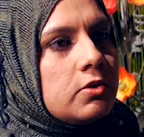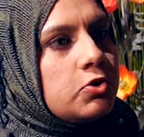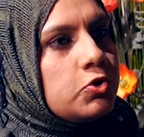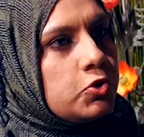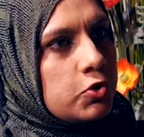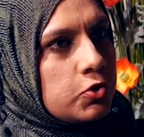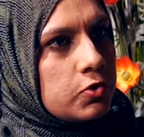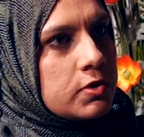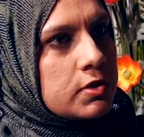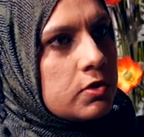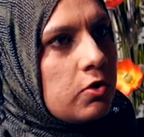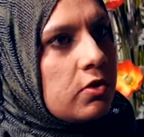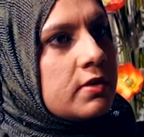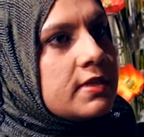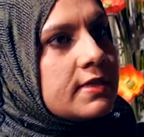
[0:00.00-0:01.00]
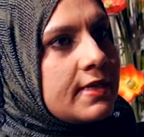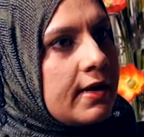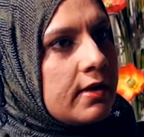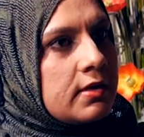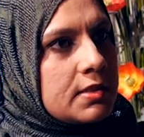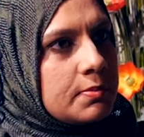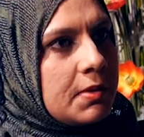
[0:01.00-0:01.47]
the Jews or the
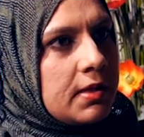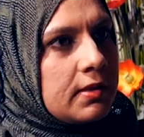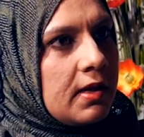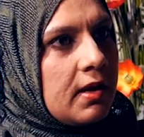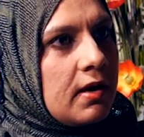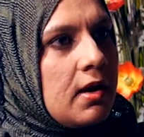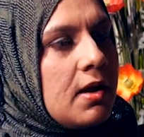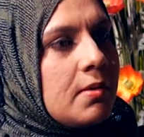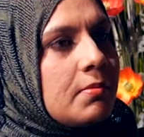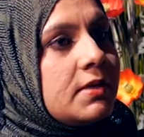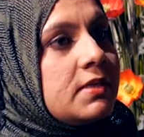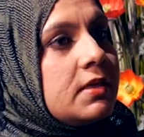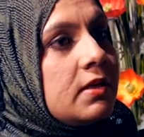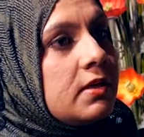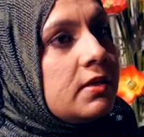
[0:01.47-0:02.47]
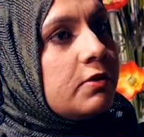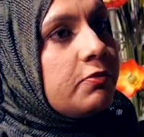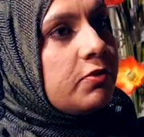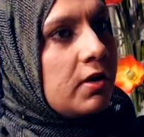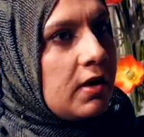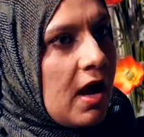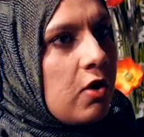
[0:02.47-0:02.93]
settlers being there, but in a
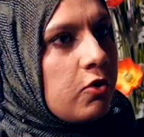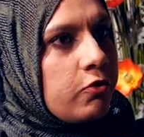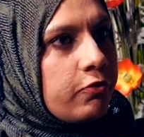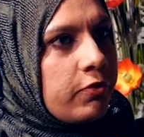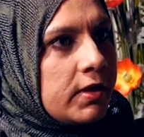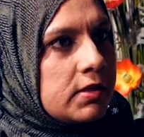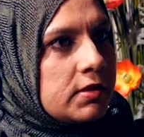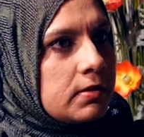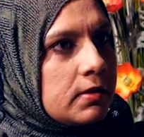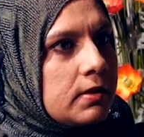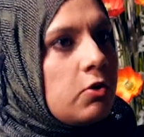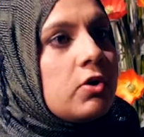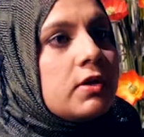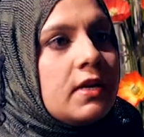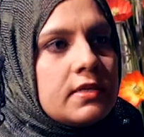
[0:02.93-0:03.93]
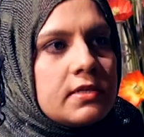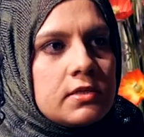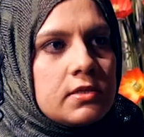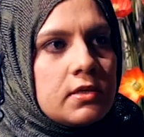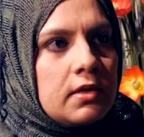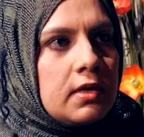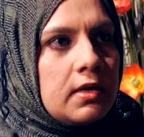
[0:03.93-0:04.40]
different outfit, not
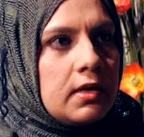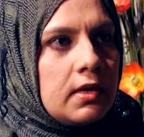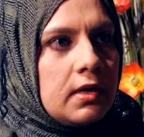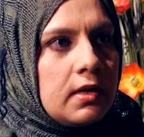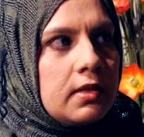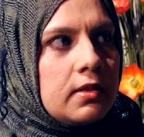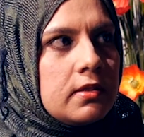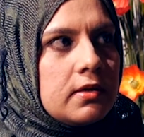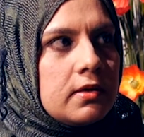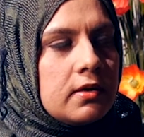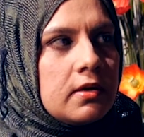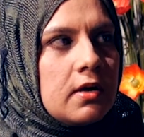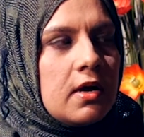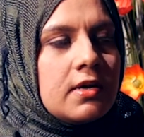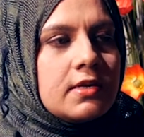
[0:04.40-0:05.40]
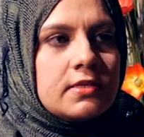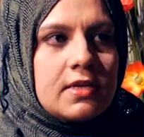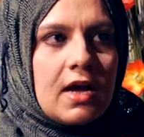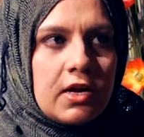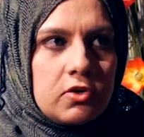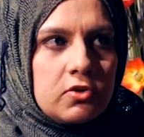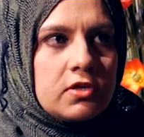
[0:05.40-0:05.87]
necessarily in the
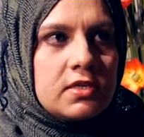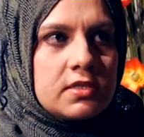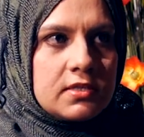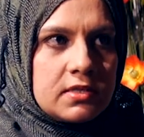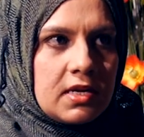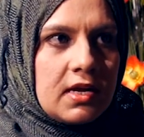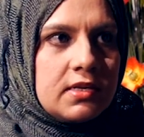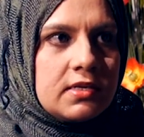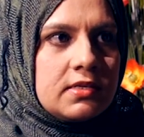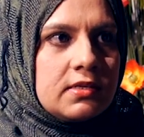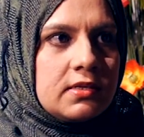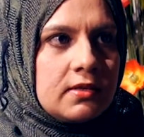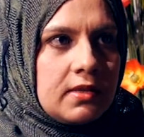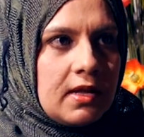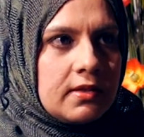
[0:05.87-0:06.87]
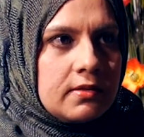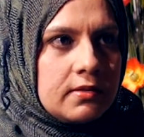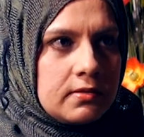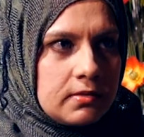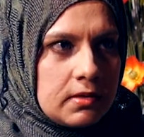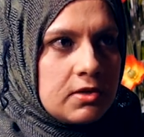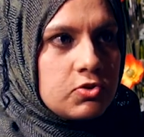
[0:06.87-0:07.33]
Zionist state
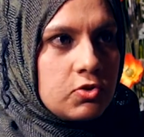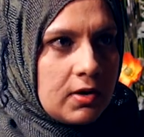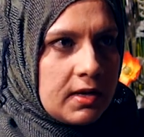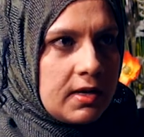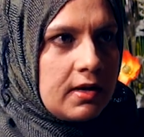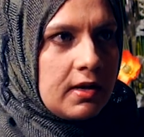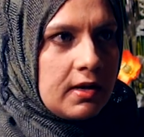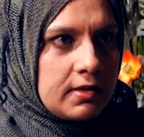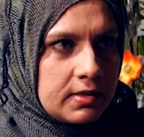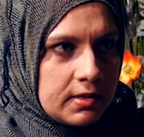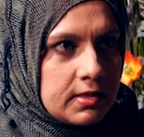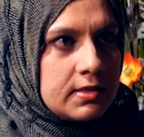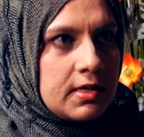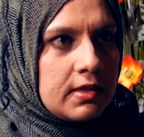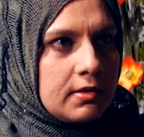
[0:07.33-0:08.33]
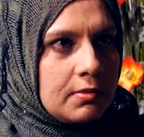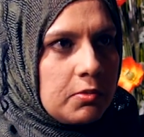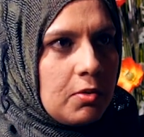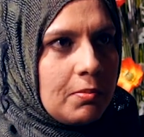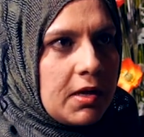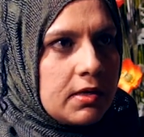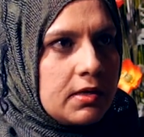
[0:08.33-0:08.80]
that Israel is at the
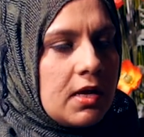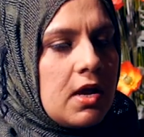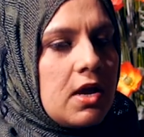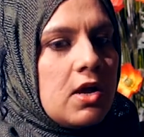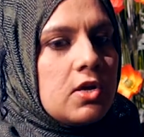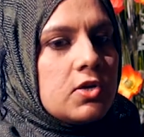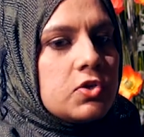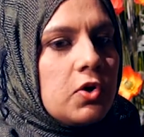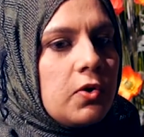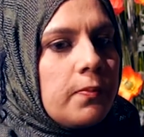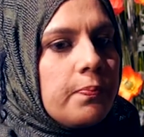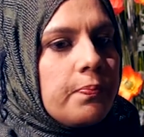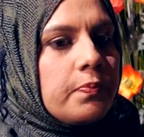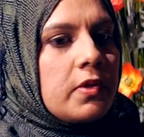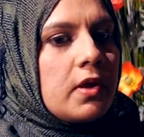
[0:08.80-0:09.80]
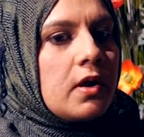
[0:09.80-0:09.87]
moment. So